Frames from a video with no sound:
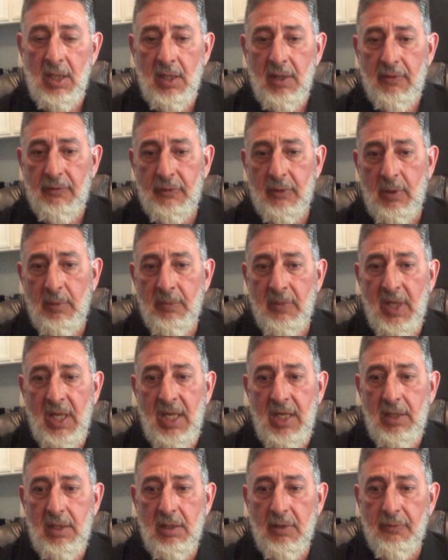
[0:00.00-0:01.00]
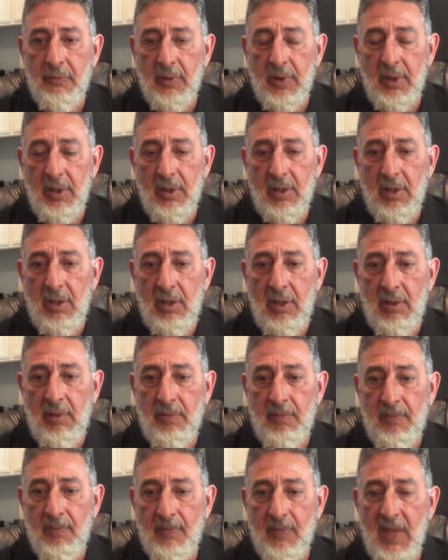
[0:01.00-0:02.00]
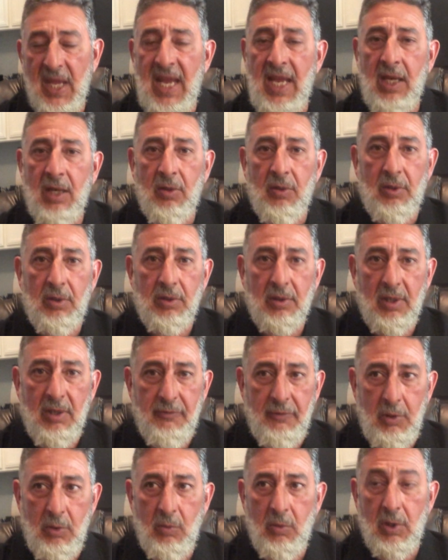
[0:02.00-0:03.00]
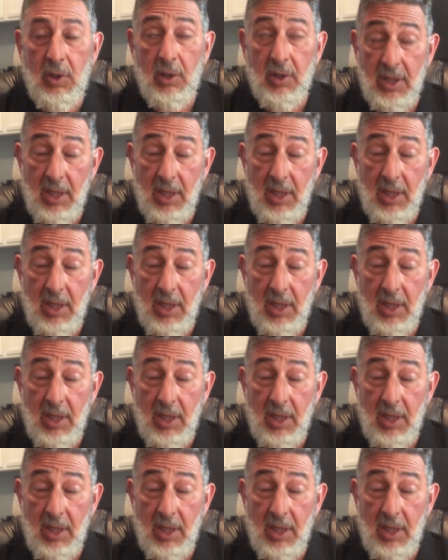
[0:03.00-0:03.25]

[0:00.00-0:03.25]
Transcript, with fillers: from a different um, angle, if you will.